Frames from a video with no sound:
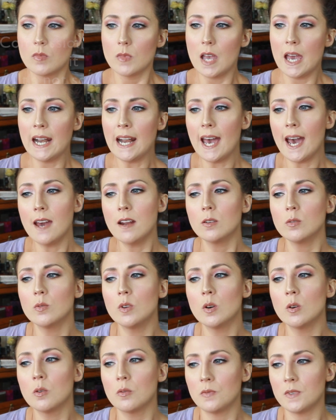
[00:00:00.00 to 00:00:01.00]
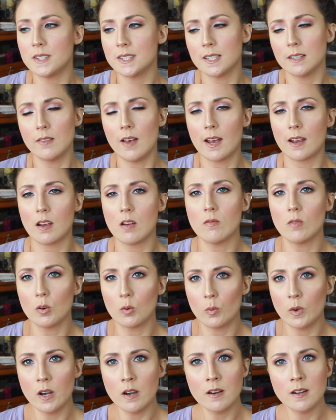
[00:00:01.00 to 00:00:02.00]
And I don't know if it's a lack of
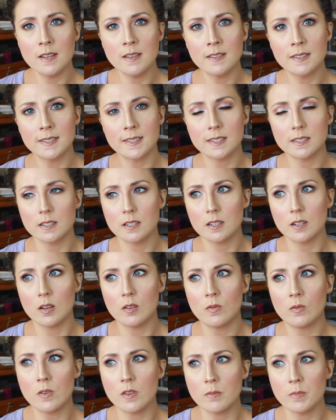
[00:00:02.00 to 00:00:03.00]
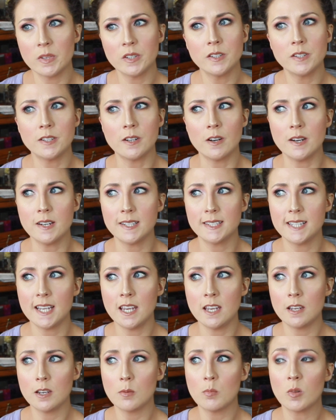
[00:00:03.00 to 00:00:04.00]
awareness for the military's
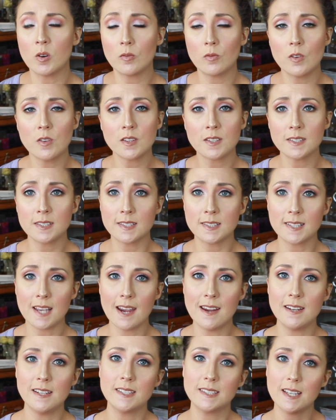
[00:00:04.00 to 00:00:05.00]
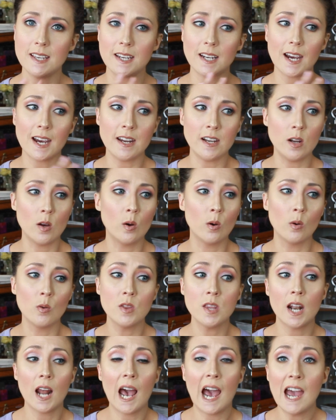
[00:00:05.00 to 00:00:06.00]
sake, but for the society's sake, I know
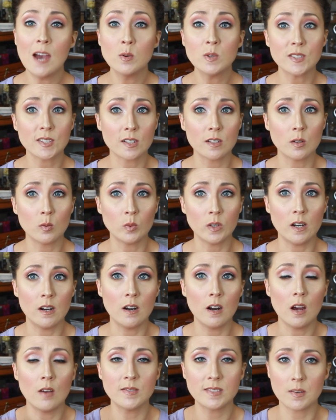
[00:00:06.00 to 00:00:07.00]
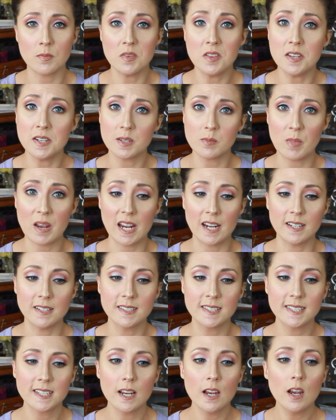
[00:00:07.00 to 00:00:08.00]
that I was unaware of some of the
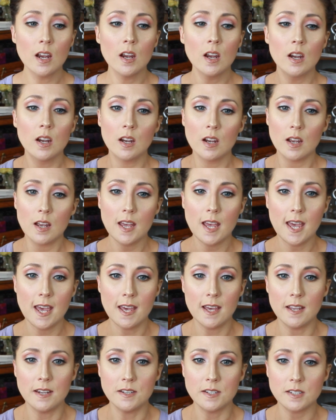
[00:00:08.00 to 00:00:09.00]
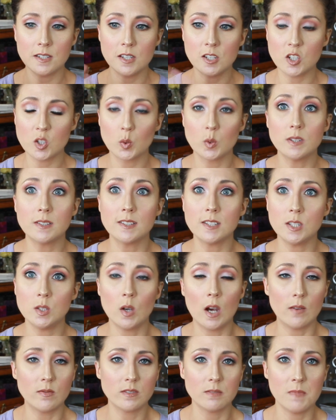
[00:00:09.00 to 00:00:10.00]
demands and the choices you
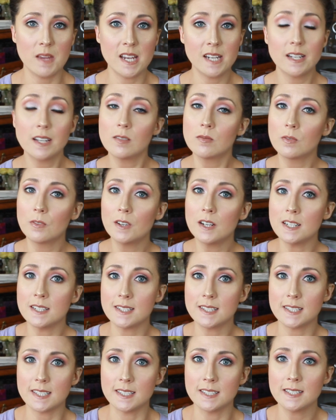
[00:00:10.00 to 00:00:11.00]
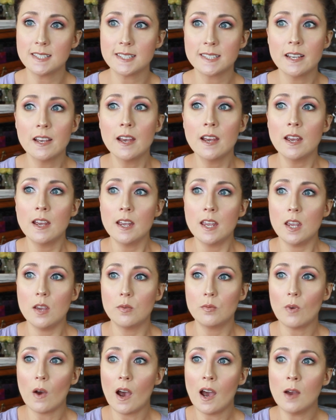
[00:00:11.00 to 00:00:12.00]
have to make. For instance,
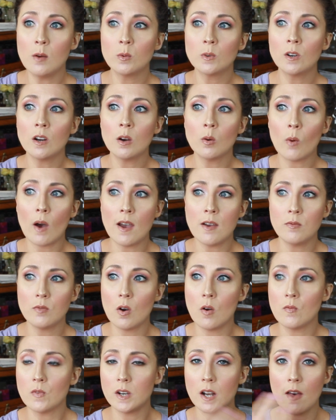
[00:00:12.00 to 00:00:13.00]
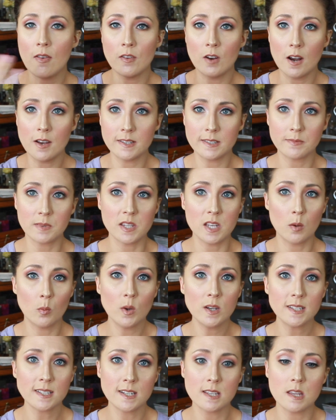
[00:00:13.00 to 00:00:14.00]
if I were a wife of another husband that
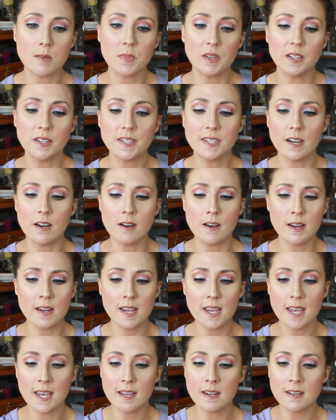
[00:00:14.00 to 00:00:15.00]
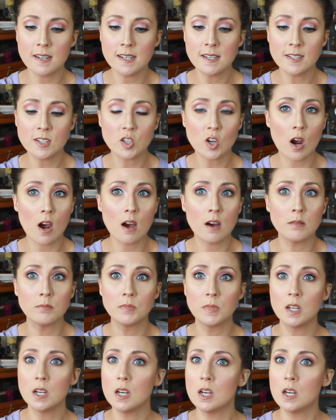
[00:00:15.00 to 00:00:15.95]
wasn't in the military and his job,